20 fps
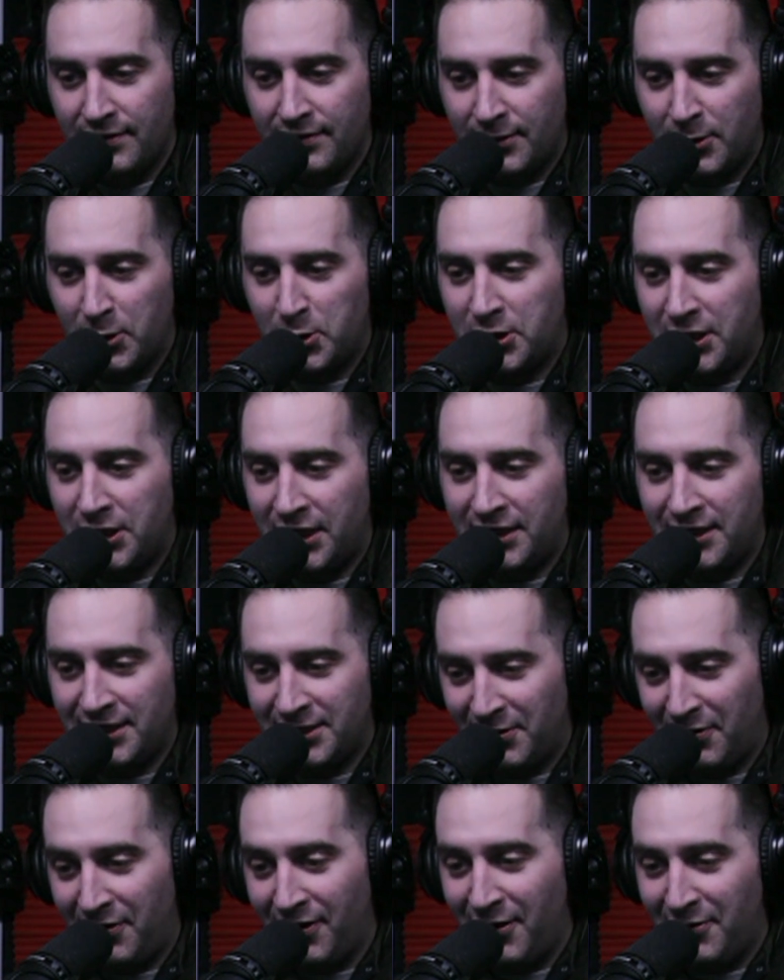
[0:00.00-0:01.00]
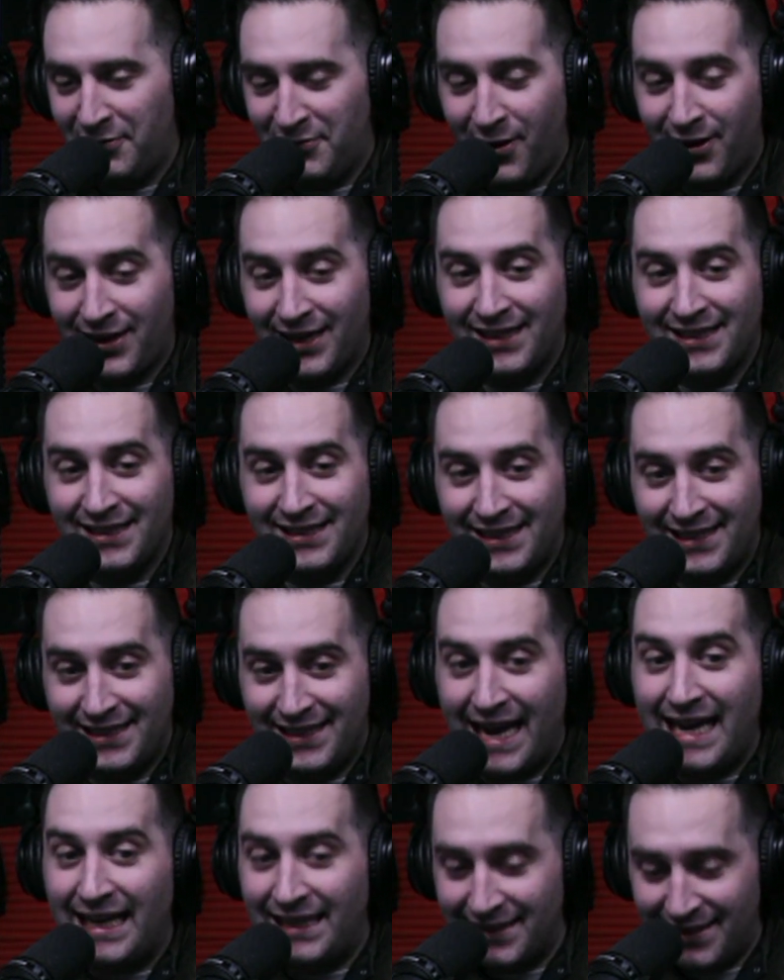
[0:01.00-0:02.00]
because she's a fucking
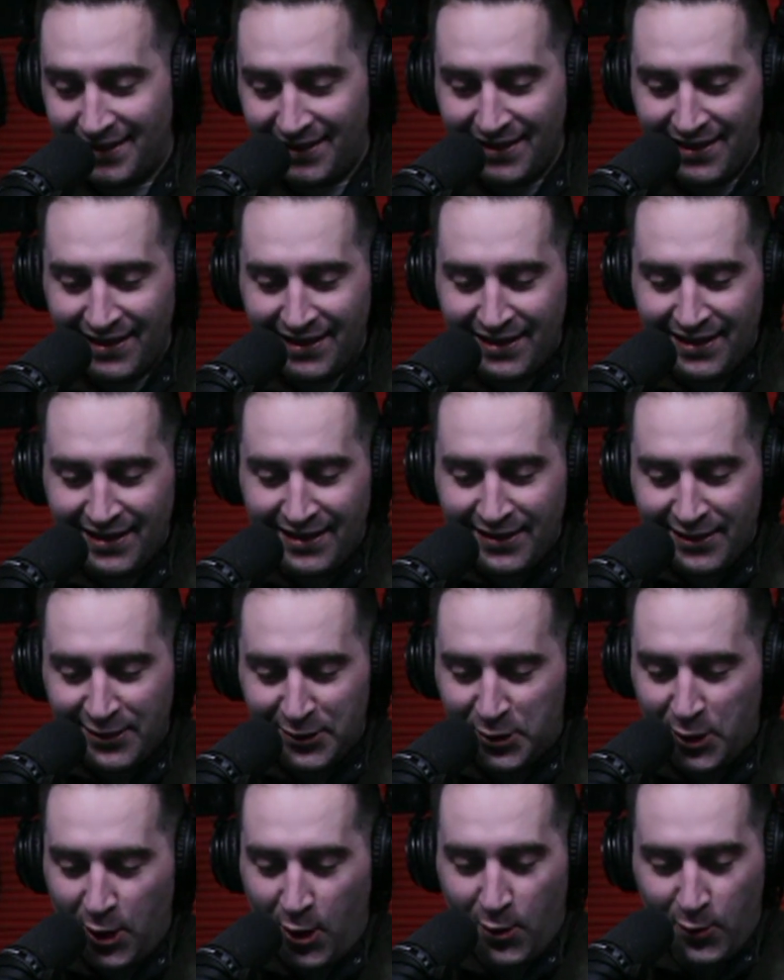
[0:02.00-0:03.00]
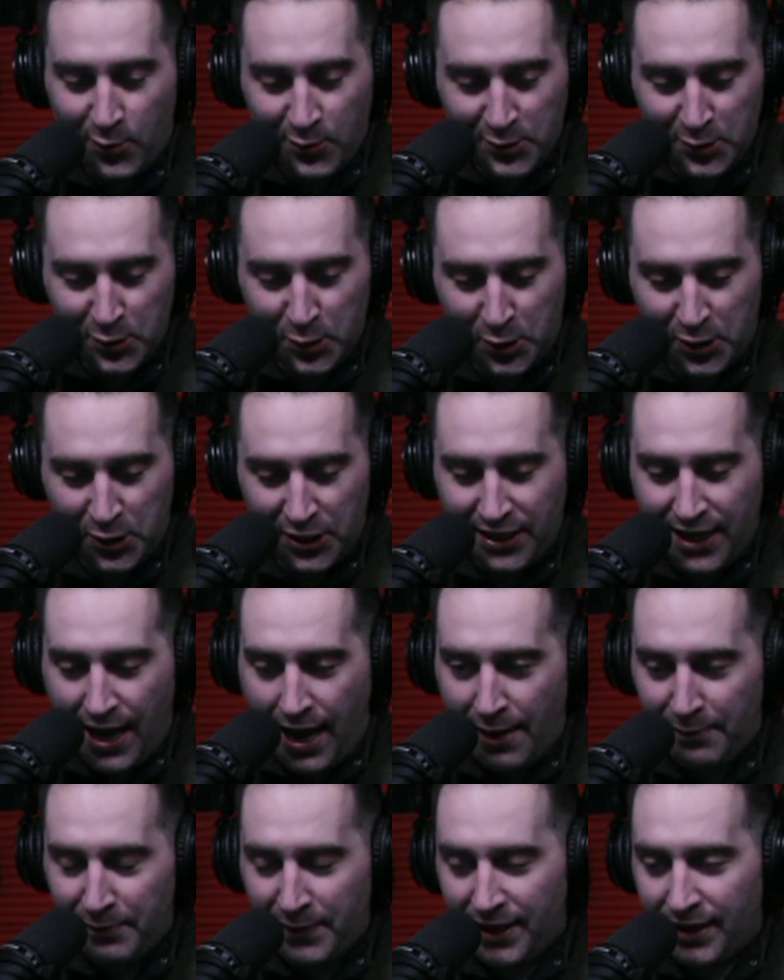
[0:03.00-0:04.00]
saint. So she
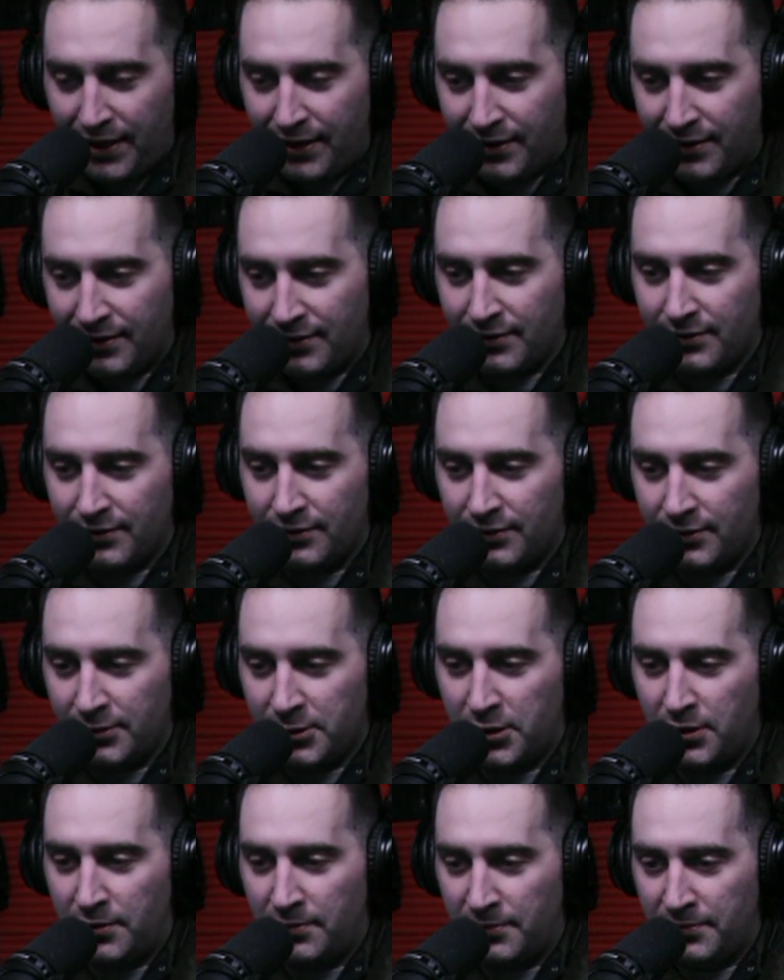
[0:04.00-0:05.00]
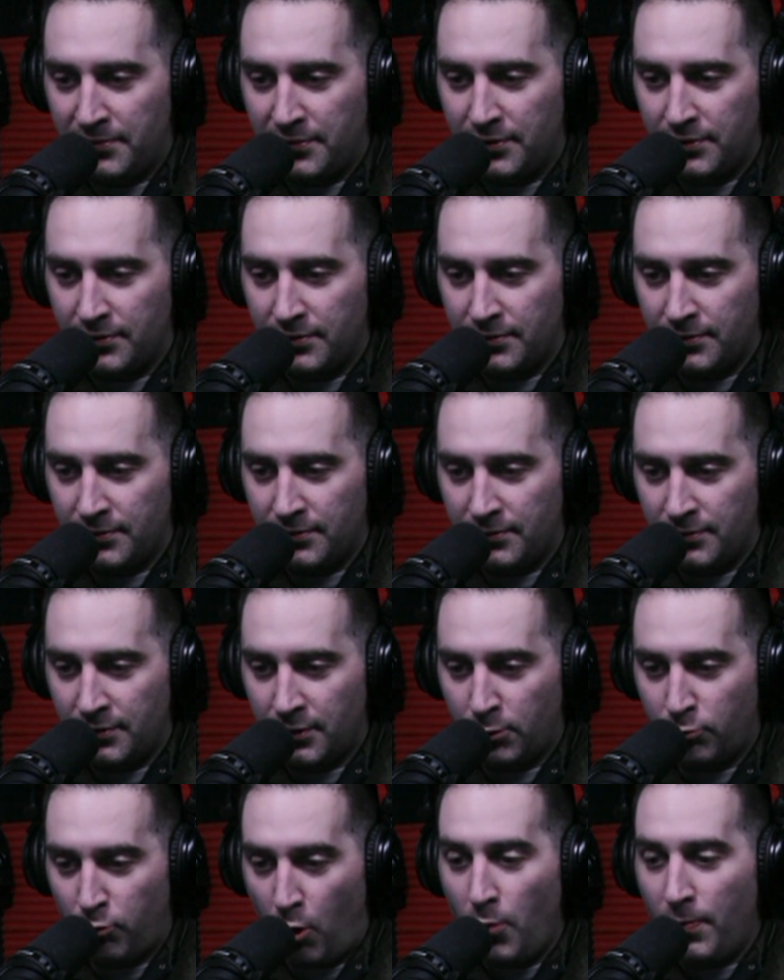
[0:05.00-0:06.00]
got me some
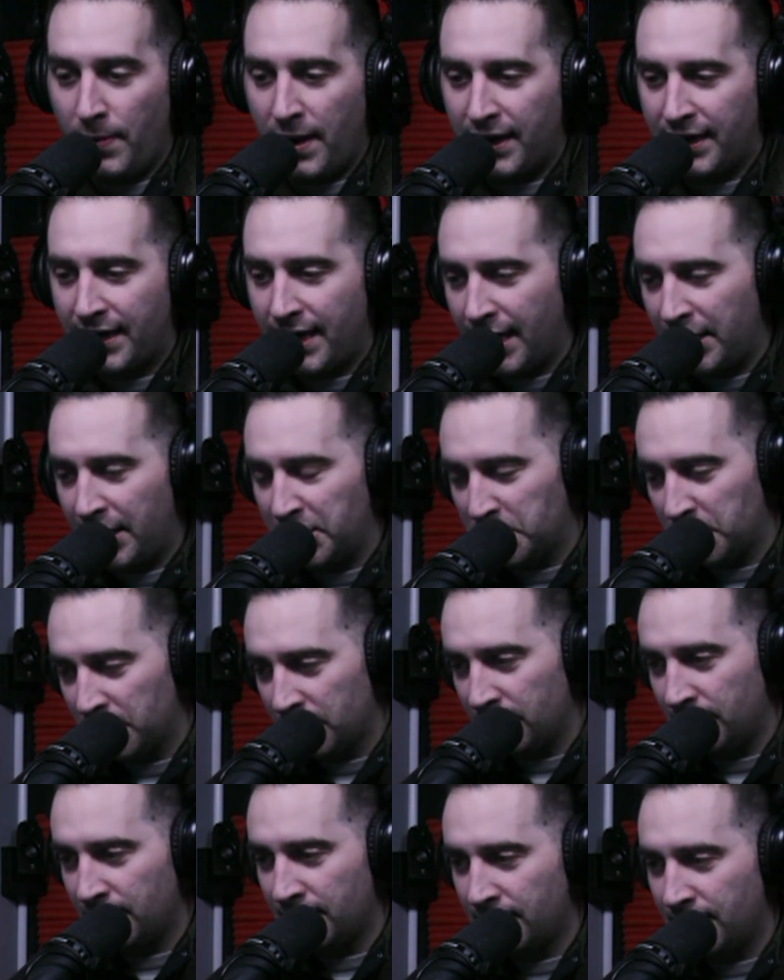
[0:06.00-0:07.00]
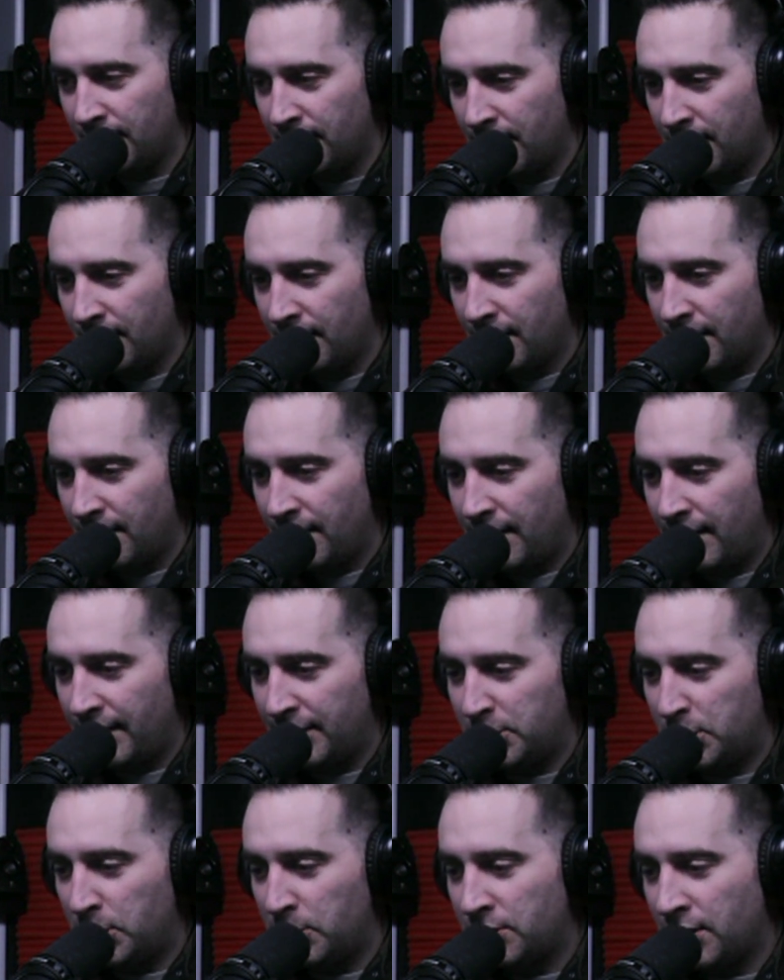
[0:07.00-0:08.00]
throat medication,
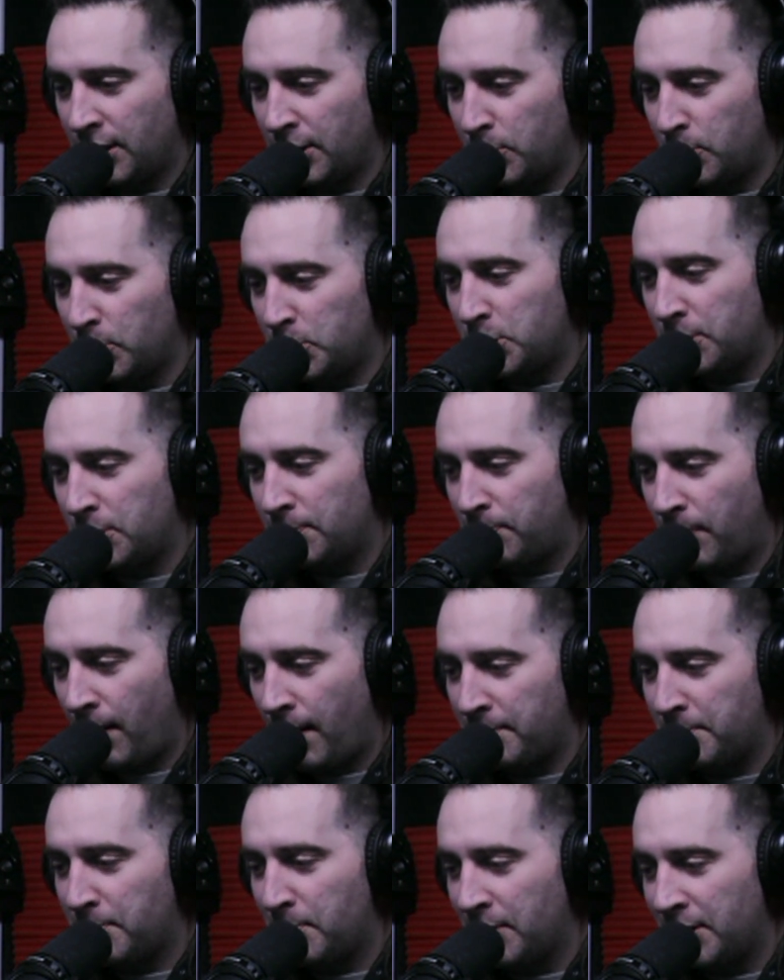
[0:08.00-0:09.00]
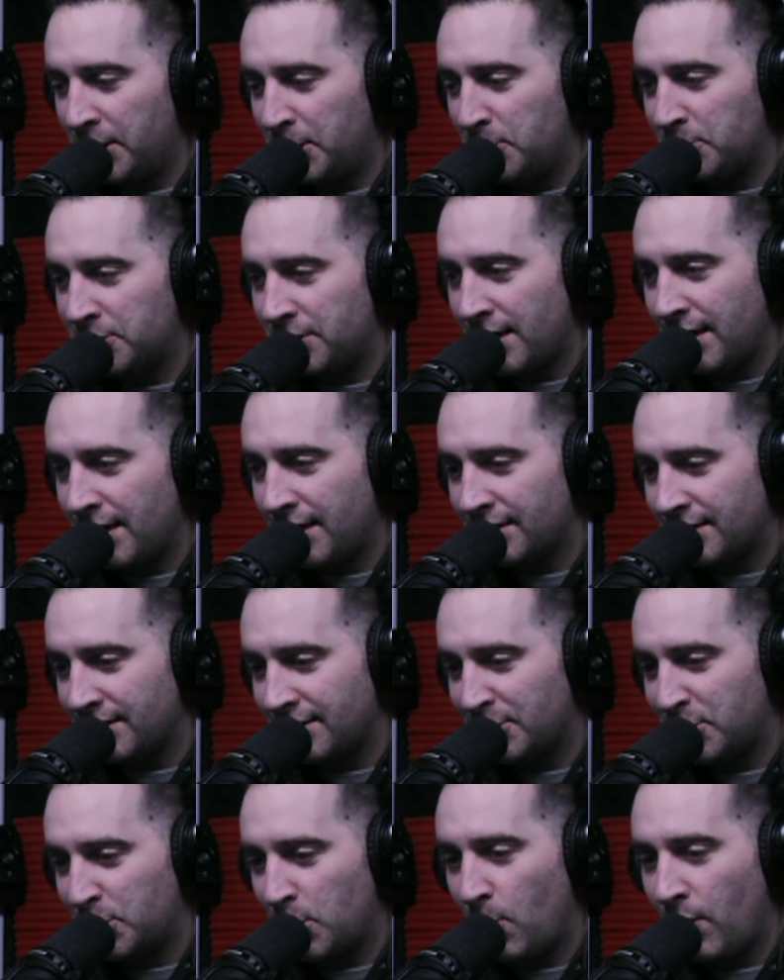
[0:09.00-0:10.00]
and she was like, you should probably use this.
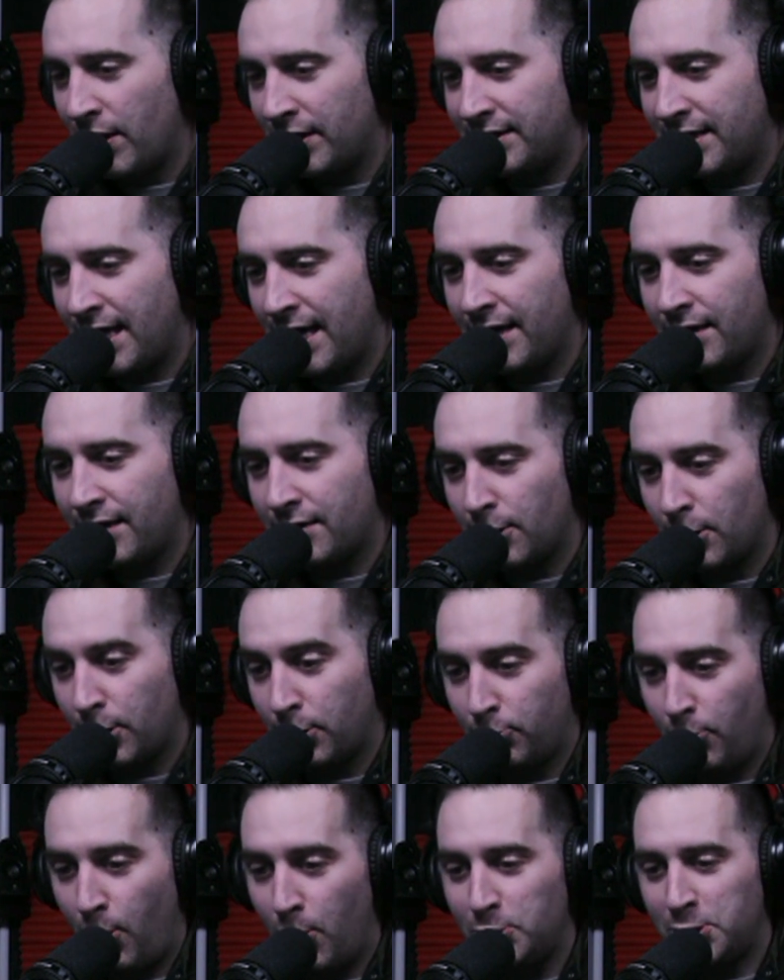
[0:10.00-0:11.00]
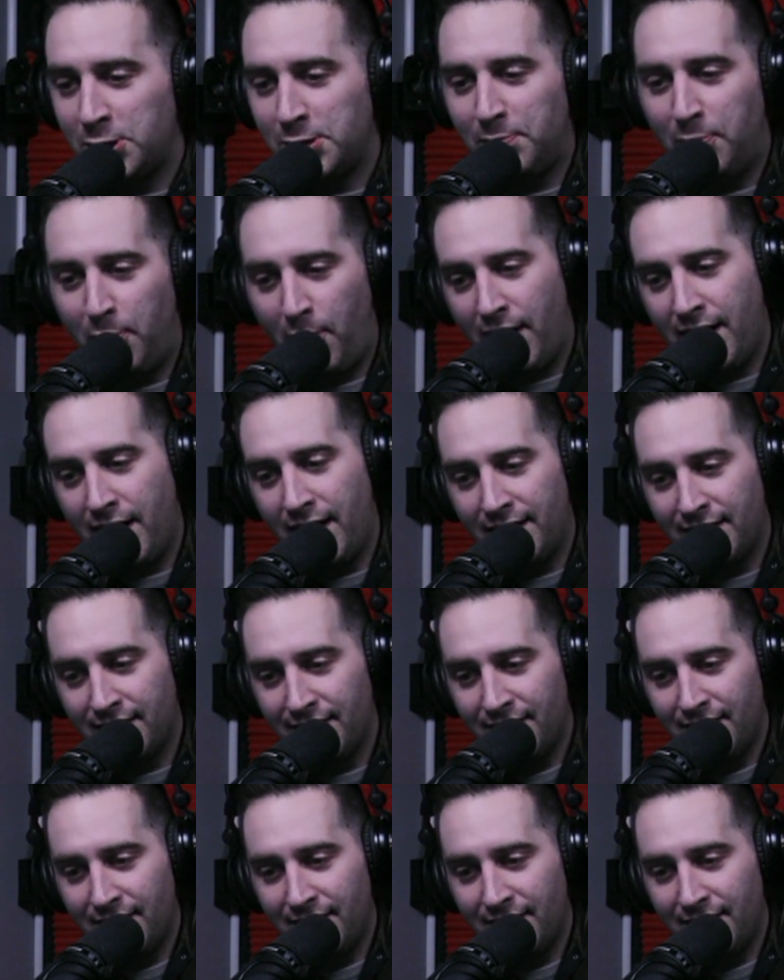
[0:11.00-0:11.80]
So I take the throat spray,